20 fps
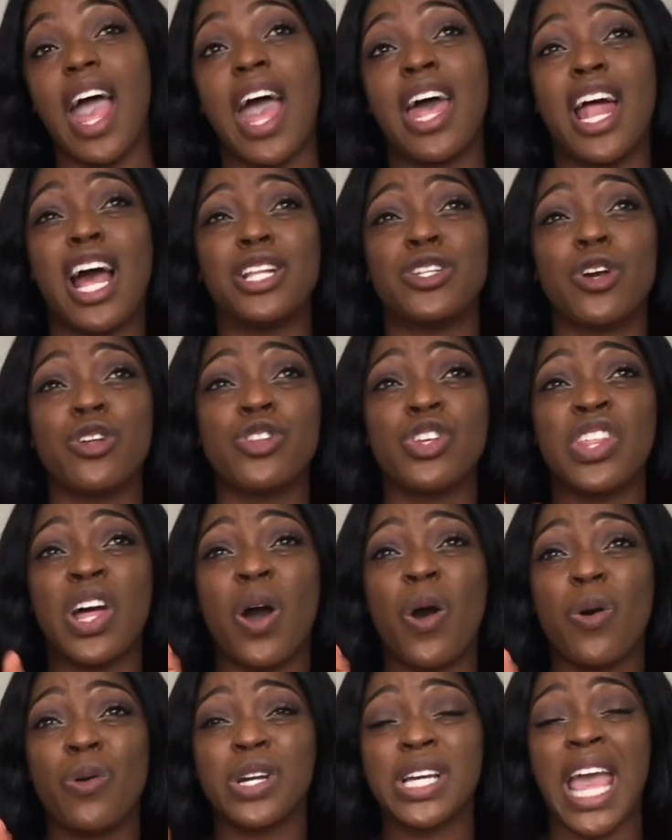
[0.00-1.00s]
And I don't do the
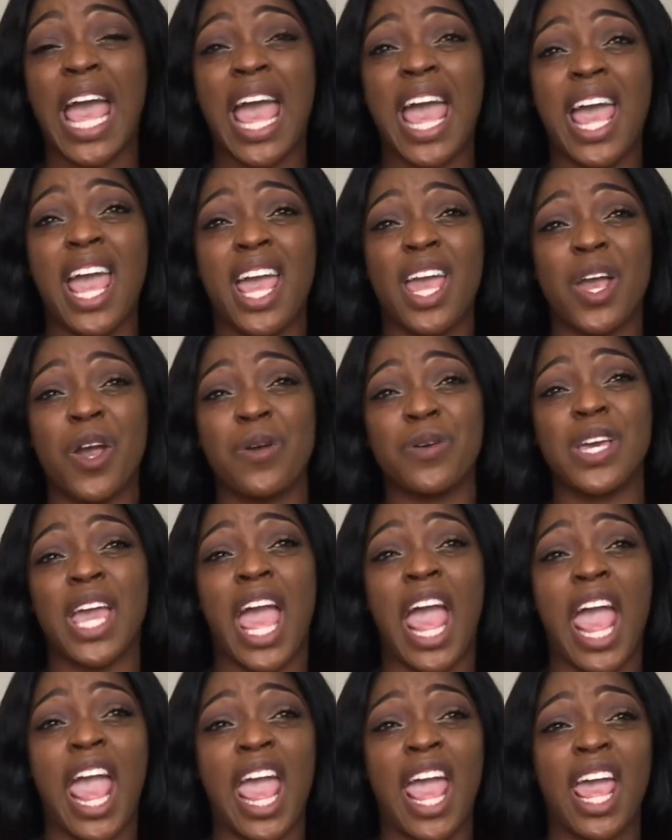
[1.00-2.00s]
whole
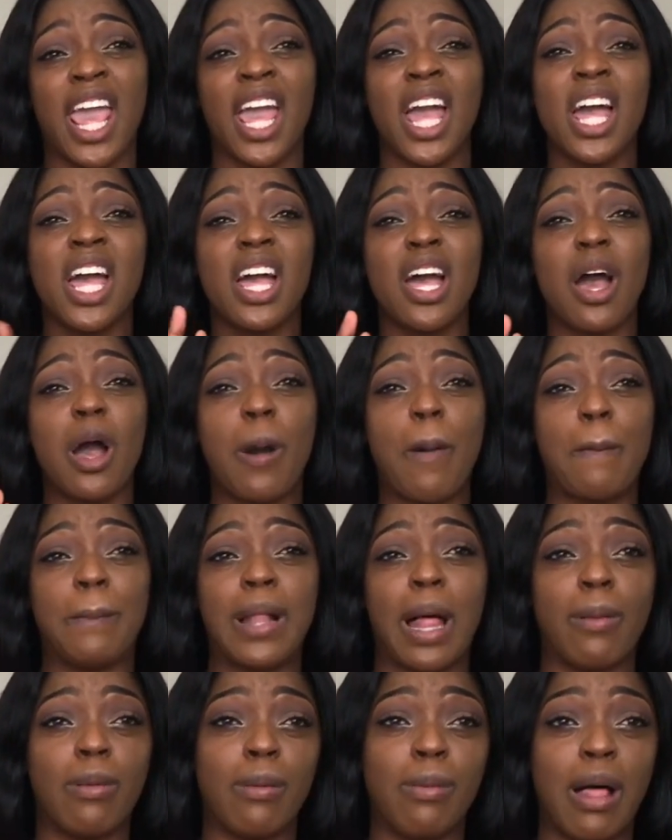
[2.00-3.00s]
okay,
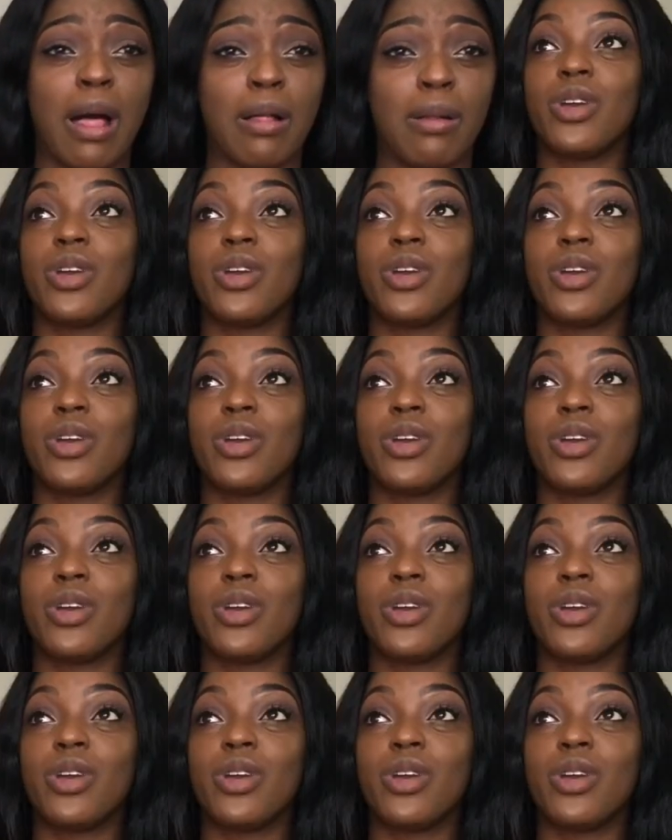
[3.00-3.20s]
blah blah blah.